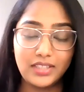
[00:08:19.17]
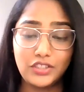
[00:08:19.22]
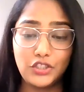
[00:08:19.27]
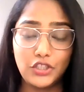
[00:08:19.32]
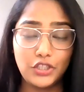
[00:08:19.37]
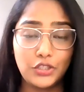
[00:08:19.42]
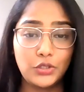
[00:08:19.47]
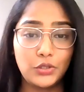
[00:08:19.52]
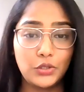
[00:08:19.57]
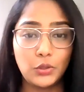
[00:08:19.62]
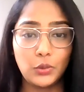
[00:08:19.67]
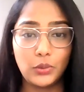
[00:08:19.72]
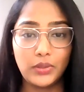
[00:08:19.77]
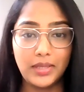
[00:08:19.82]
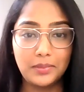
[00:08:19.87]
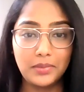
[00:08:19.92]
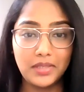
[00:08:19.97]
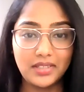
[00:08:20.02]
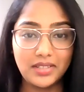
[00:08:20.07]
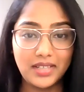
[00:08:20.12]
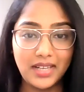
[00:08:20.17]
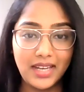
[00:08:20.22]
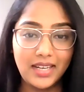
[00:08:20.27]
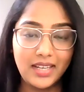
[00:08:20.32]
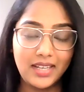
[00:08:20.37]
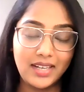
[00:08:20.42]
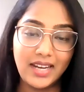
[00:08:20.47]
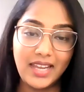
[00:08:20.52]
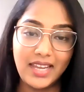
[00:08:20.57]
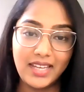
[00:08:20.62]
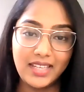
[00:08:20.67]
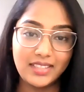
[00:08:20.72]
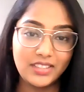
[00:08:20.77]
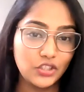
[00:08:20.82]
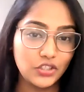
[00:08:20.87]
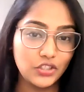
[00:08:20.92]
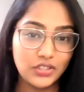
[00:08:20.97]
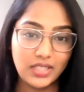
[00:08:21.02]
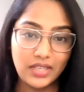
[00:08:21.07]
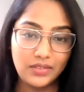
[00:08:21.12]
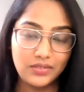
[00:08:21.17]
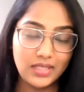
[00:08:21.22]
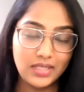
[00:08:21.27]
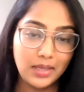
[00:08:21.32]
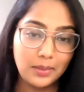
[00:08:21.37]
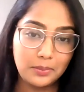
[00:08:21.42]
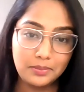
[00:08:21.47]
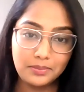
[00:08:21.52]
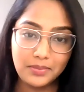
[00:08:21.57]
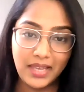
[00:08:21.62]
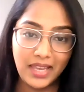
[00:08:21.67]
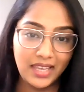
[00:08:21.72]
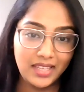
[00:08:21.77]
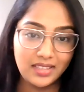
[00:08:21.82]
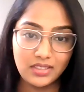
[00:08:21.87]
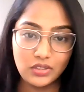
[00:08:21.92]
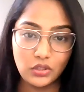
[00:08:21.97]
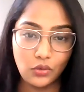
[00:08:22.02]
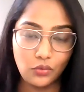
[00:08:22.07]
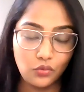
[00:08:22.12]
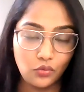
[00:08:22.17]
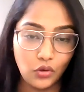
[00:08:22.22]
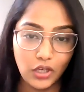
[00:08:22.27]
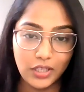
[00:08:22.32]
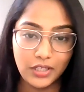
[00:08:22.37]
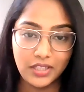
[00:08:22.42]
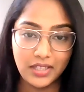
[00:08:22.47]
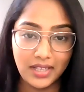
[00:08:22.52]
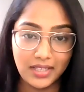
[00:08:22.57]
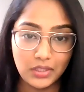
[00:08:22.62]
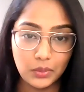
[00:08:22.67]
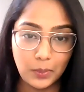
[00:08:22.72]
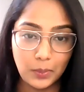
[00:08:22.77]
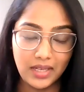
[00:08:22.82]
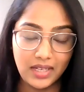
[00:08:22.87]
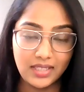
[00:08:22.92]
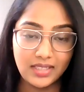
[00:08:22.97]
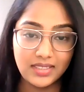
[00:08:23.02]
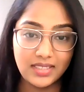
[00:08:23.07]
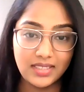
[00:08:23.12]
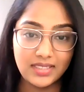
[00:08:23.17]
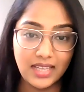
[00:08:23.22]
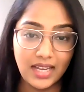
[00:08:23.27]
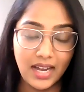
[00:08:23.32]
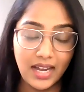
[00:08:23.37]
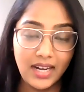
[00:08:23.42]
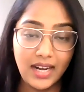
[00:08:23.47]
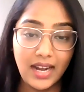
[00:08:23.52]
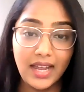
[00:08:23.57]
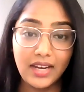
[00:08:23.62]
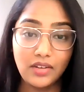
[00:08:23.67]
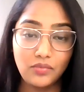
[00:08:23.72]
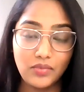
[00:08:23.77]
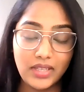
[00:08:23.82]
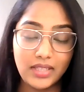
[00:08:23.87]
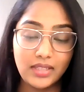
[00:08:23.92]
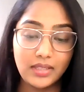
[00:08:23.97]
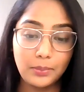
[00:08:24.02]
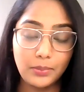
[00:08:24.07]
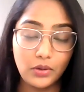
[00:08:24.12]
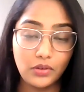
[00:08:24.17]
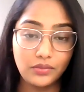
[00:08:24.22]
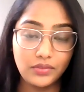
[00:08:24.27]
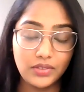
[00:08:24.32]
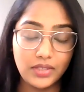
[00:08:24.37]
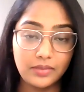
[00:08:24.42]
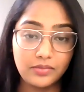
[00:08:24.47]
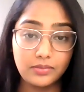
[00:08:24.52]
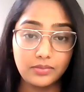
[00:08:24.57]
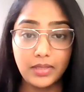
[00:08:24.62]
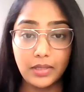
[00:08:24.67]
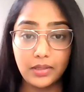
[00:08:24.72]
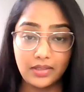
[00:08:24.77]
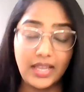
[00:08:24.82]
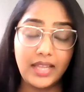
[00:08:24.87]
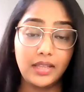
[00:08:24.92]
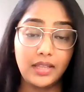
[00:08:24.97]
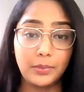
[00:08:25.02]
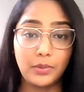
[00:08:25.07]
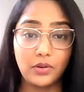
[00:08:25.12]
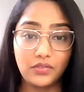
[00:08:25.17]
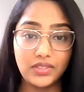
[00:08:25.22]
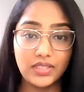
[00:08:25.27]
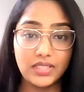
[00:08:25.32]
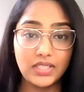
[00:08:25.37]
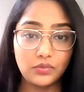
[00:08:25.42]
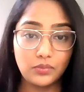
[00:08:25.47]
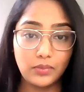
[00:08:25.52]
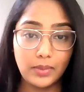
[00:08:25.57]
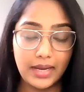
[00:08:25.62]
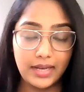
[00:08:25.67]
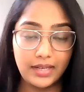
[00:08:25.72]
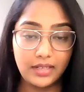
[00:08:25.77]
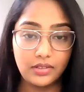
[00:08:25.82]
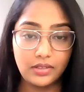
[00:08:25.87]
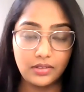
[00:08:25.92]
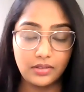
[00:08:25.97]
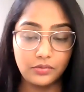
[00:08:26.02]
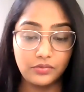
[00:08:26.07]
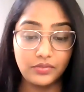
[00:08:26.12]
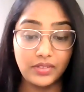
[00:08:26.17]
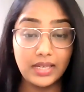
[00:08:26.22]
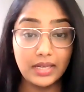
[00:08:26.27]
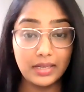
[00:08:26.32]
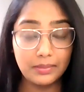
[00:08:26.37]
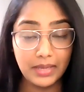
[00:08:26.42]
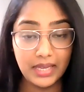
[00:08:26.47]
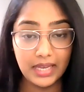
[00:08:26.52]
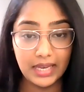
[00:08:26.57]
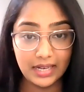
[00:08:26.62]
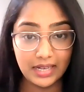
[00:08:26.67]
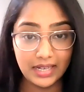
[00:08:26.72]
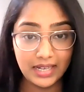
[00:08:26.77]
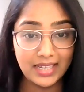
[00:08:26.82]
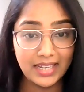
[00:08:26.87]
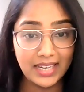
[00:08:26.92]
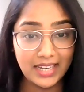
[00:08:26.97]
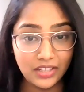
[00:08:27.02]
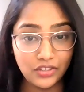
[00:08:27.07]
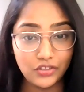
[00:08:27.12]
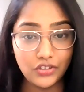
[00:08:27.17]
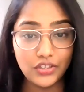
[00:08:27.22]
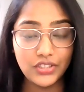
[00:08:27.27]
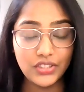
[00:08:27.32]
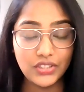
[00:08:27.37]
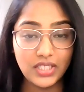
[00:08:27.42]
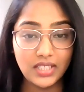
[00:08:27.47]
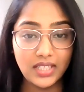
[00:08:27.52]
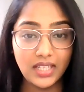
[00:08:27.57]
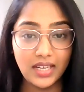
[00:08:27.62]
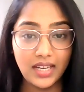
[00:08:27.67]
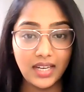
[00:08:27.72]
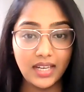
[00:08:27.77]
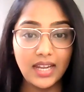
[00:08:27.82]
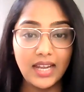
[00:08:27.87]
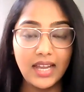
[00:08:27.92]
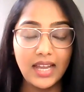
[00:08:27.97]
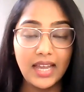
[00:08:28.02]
Just show them the trailer. Like just give some hints of what your experiences are, and when then the professors will be really interested in it,